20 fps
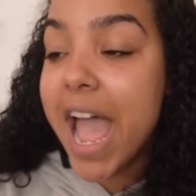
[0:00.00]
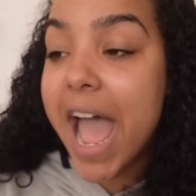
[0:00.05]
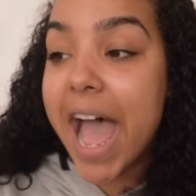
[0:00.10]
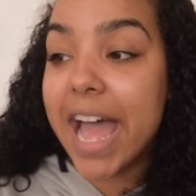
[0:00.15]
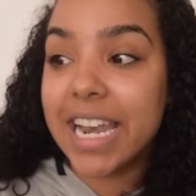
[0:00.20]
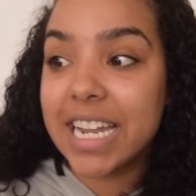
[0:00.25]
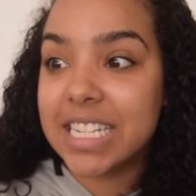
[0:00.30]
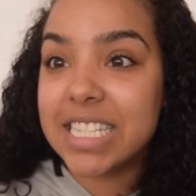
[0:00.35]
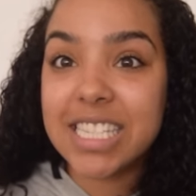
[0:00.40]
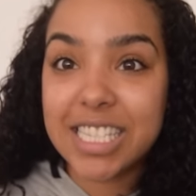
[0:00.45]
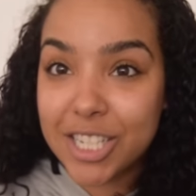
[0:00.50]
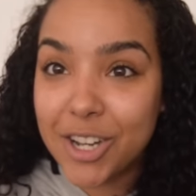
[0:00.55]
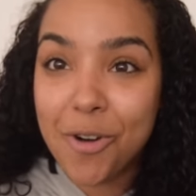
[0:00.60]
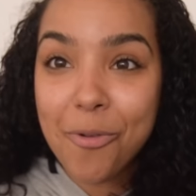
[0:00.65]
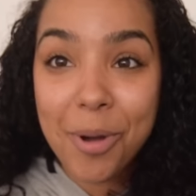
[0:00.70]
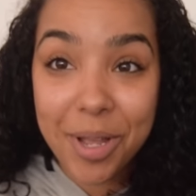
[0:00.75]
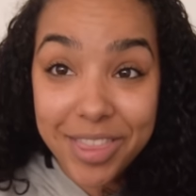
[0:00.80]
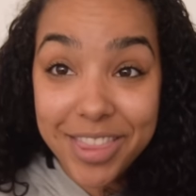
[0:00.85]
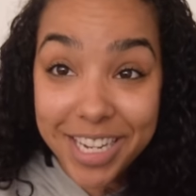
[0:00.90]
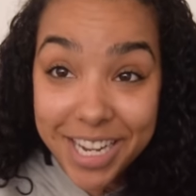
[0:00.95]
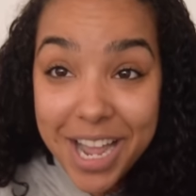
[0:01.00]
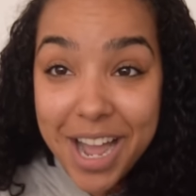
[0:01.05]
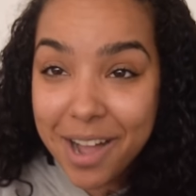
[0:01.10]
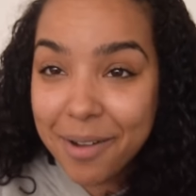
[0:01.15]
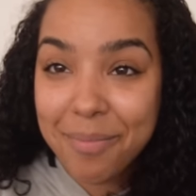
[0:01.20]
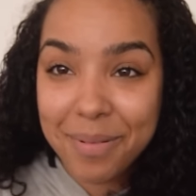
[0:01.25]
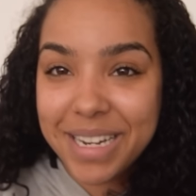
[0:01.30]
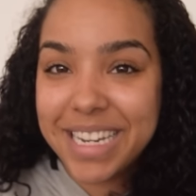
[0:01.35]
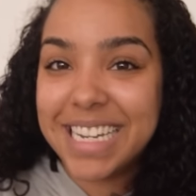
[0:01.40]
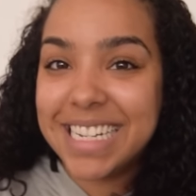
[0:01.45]
and is still with the
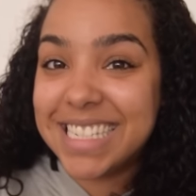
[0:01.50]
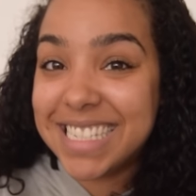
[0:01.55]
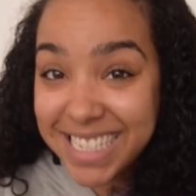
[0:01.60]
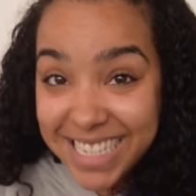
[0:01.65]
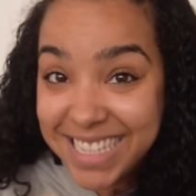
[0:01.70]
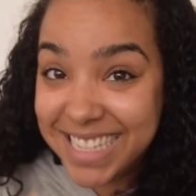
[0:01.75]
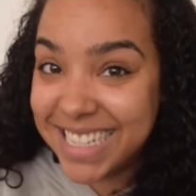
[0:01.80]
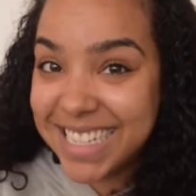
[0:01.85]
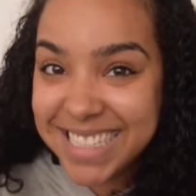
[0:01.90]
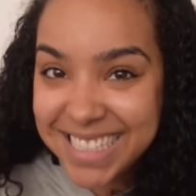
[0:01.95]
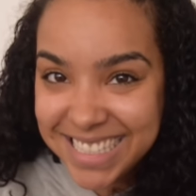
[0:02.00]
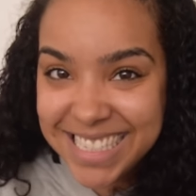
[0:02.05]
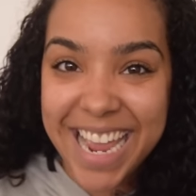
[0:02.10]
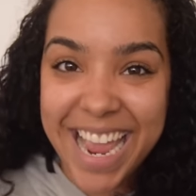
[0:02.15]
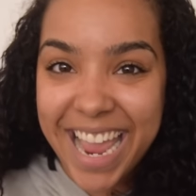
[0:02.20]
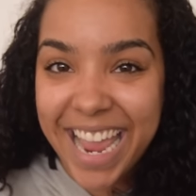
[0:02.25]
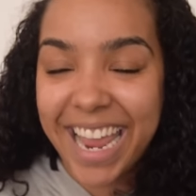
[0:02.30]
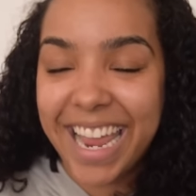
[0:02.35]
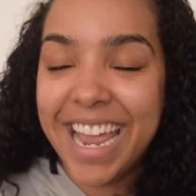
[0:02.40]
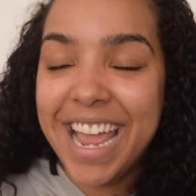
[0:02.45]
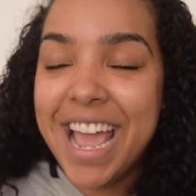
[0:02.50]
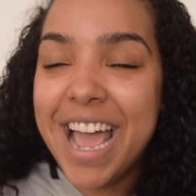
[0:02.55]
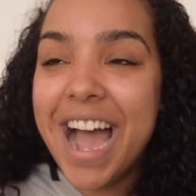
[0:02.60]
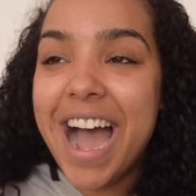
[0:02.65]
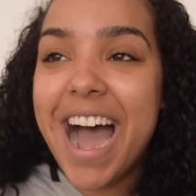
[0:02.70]
company to this day.